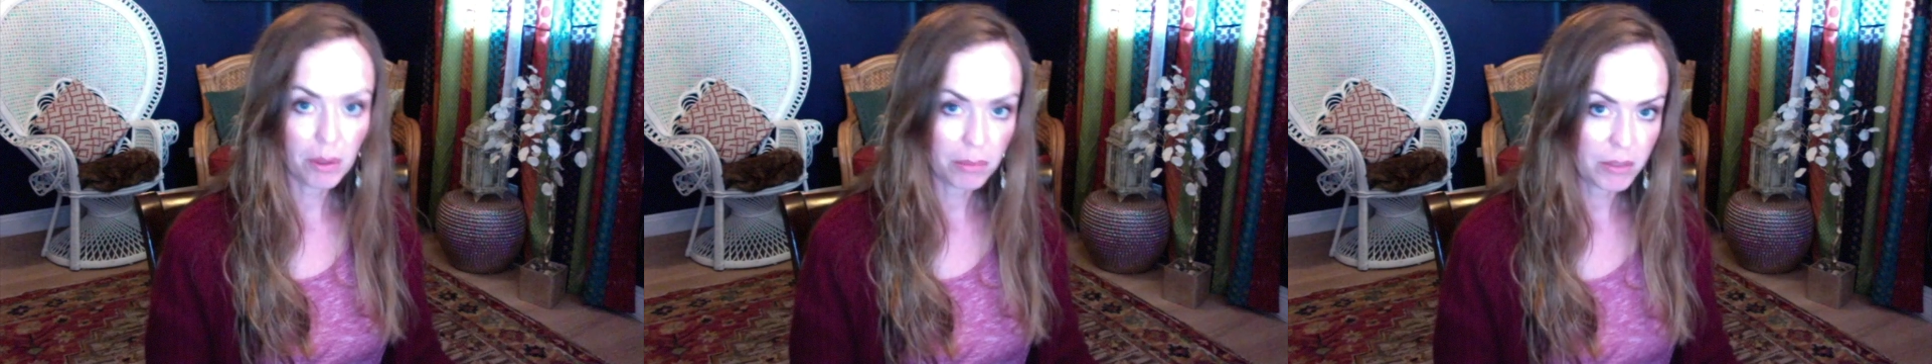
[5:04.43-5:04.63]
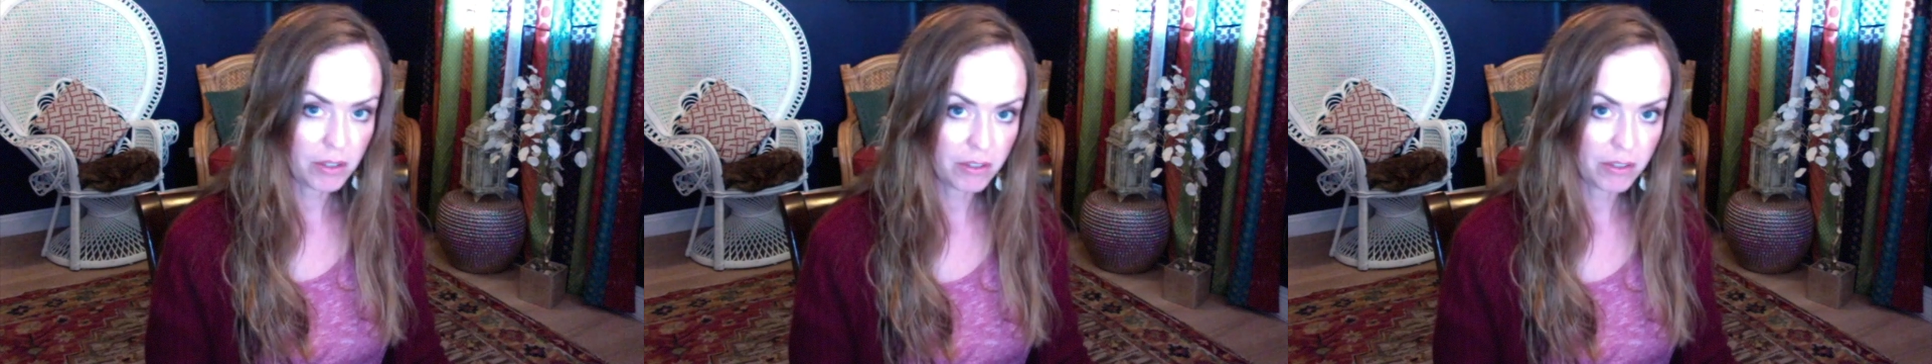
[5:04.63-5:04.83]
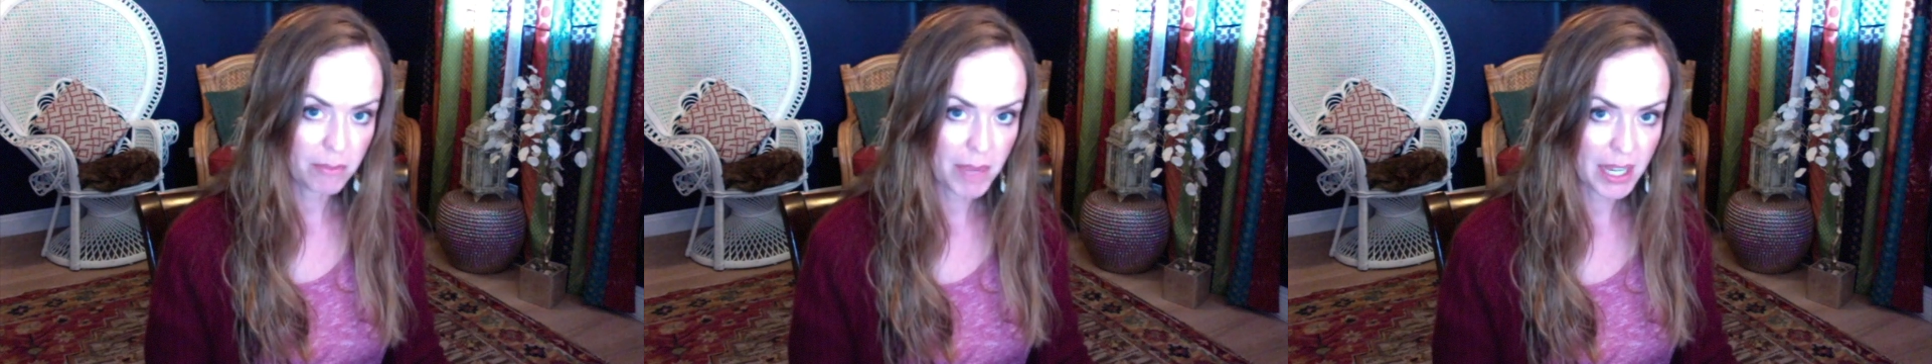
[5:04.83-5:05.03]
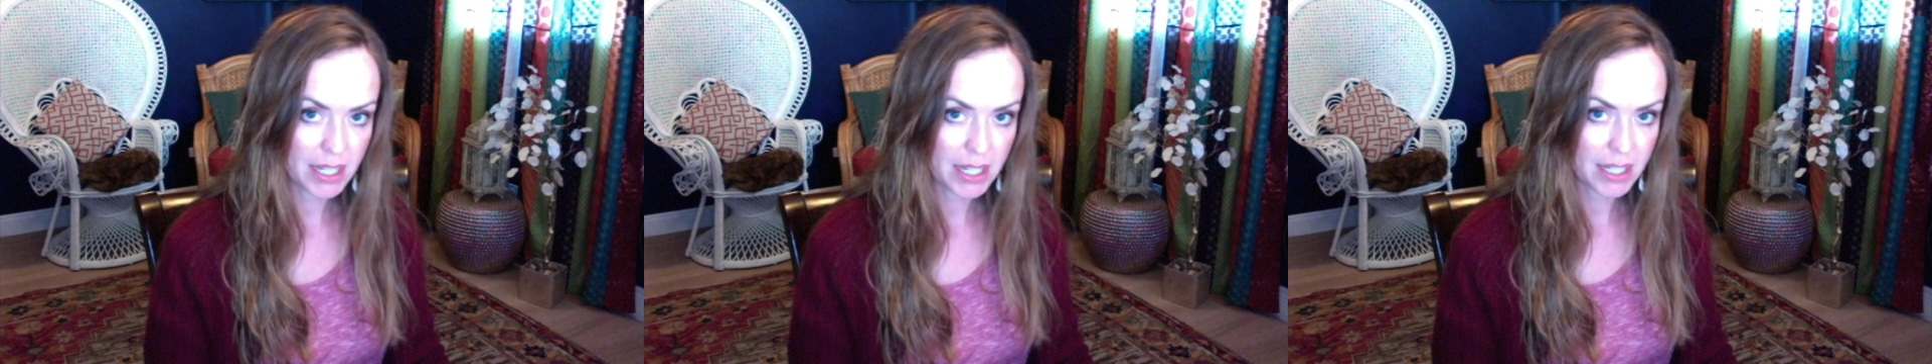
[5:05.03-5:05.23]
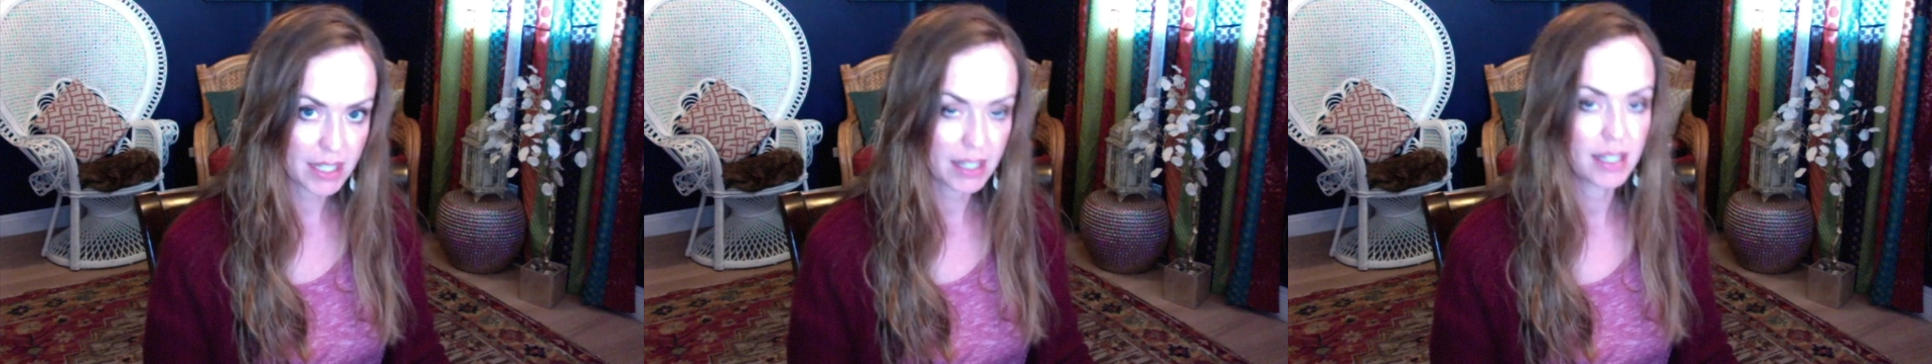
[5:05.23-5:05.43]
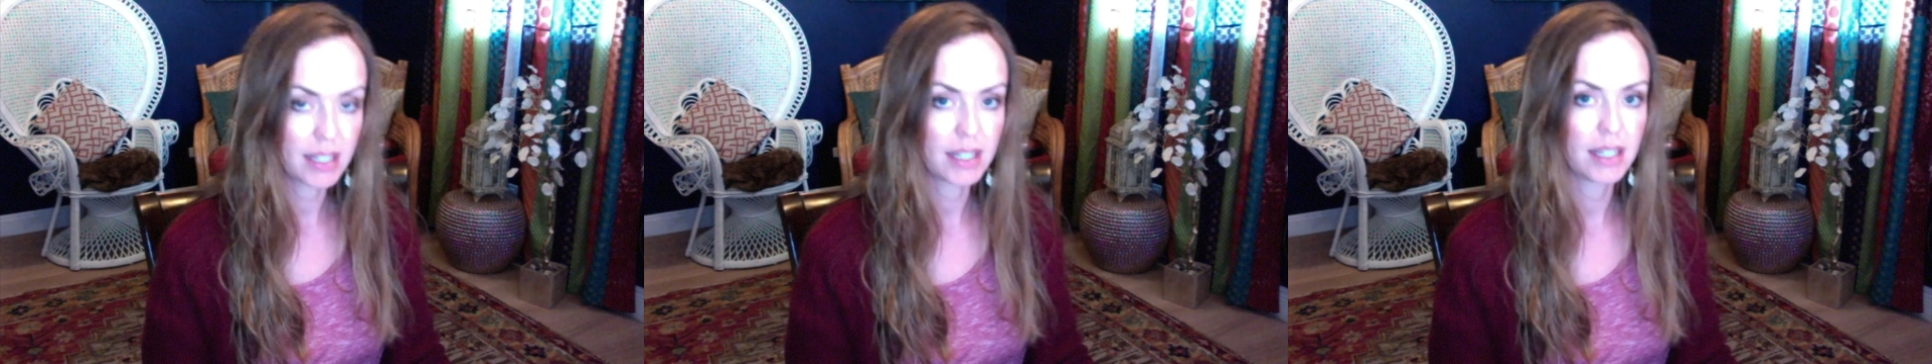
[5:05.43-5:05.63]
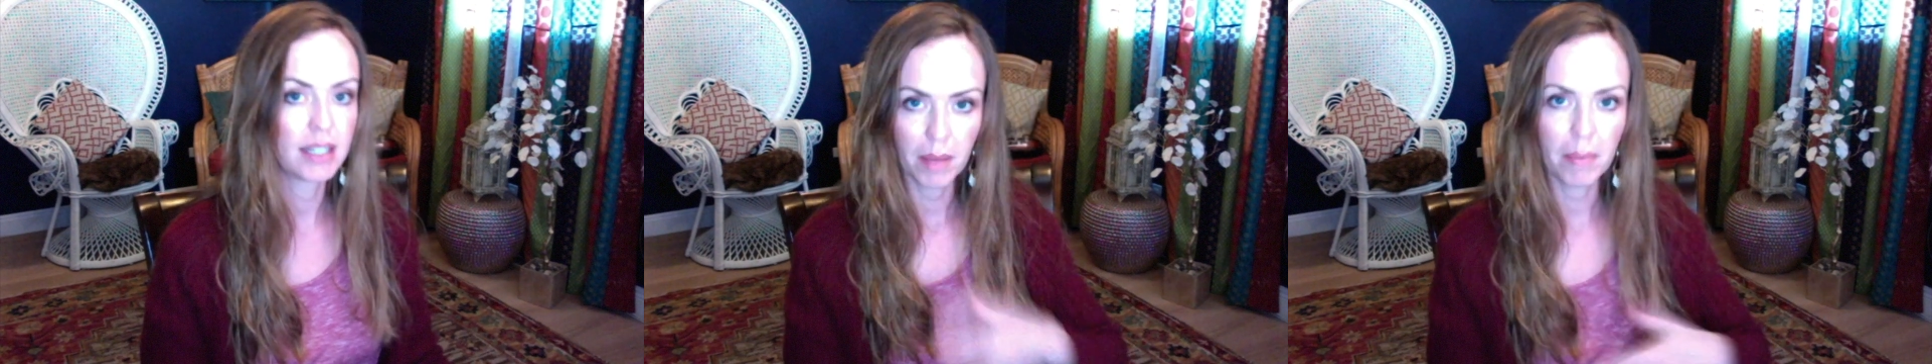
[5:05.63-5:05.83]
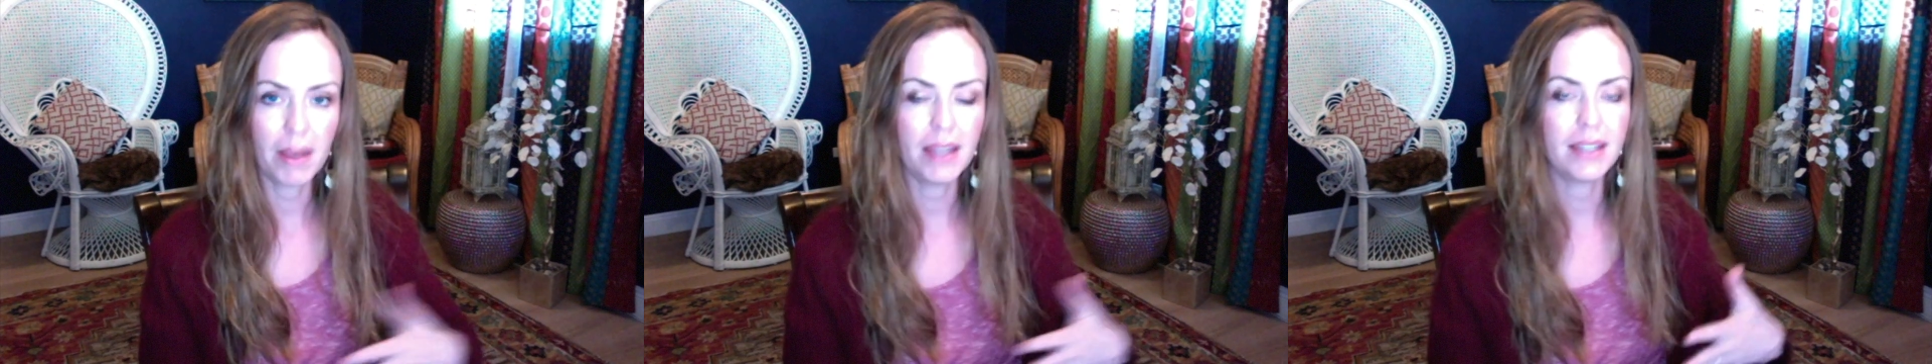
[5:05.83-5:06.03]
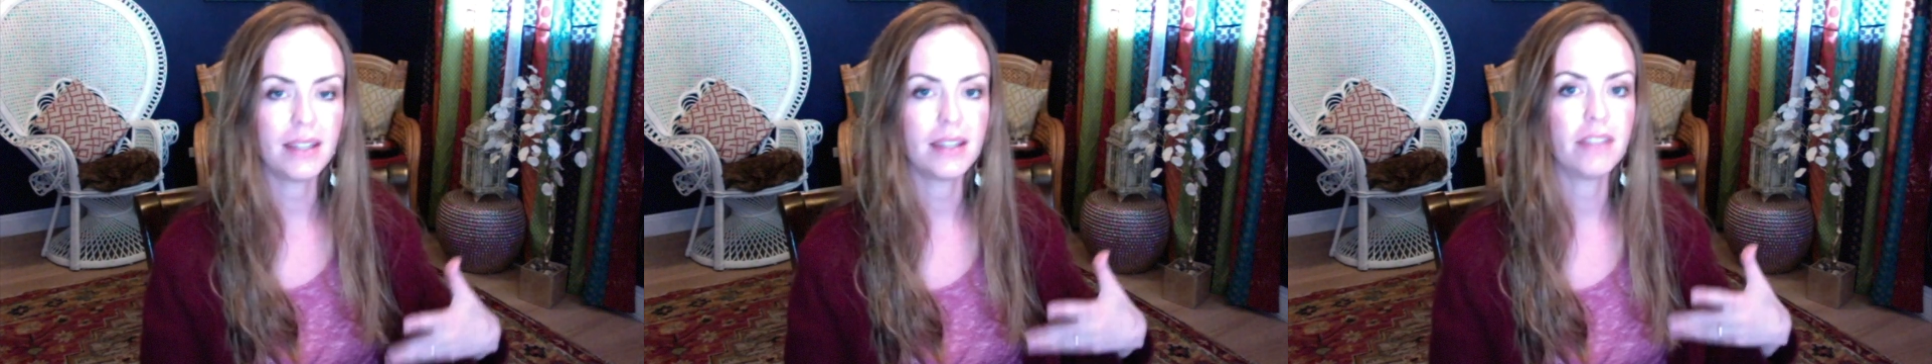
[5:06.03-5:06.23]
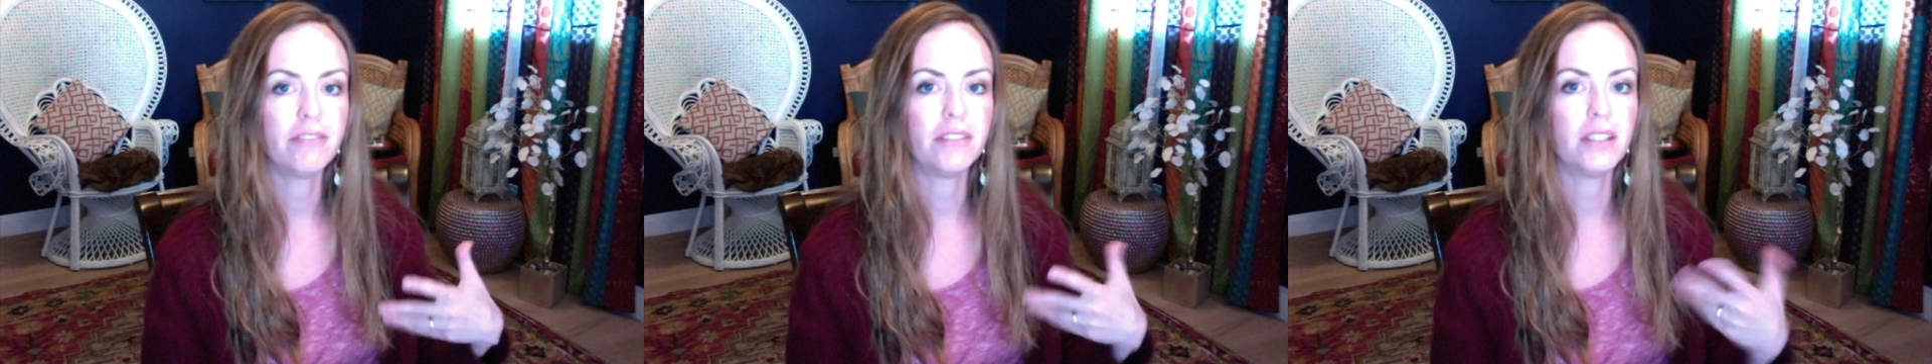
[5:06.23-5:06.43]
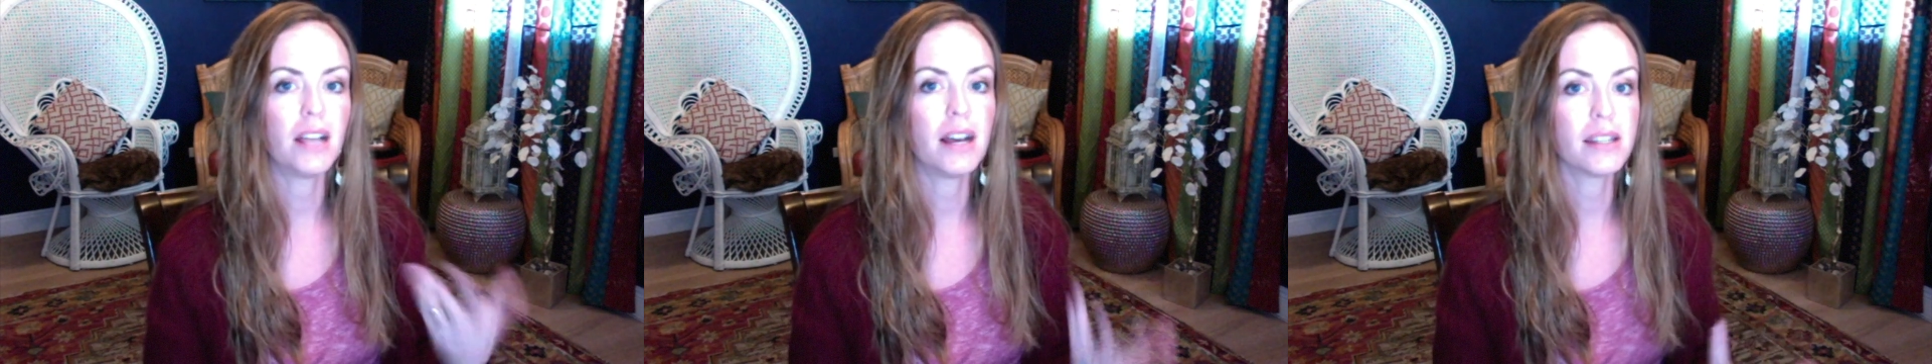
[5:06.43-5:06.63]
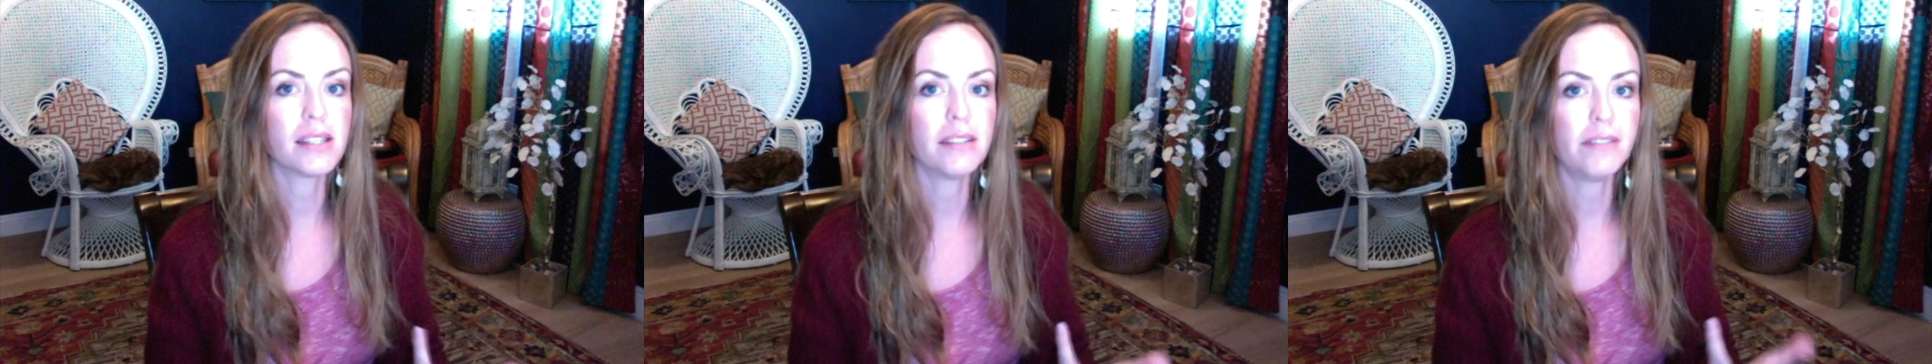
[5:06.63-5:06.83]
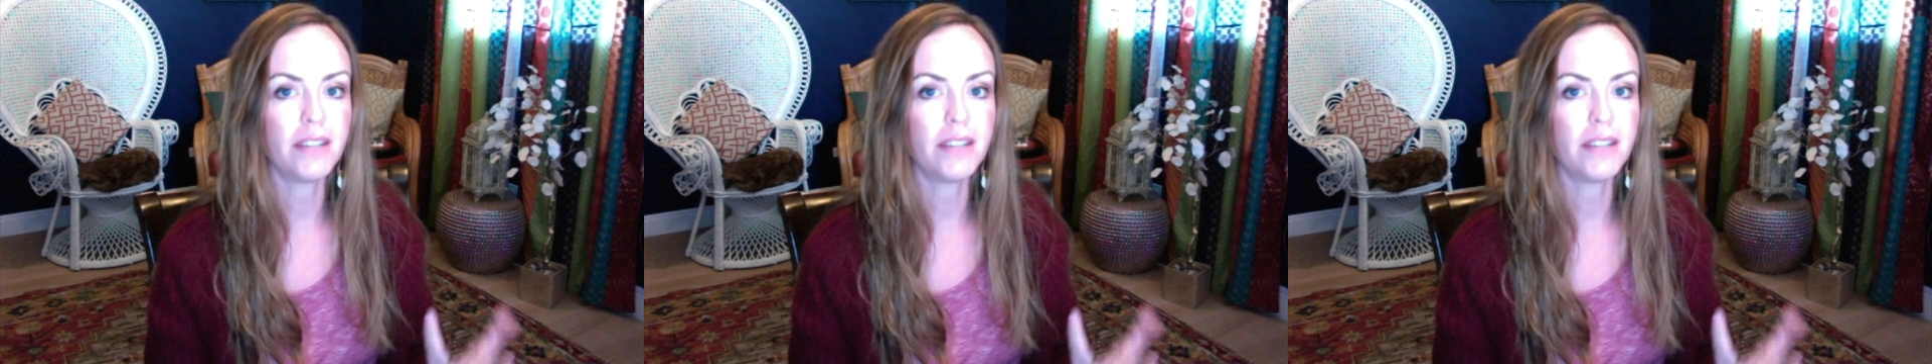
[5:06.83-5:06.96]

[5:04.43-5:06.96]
movement, but the philosophy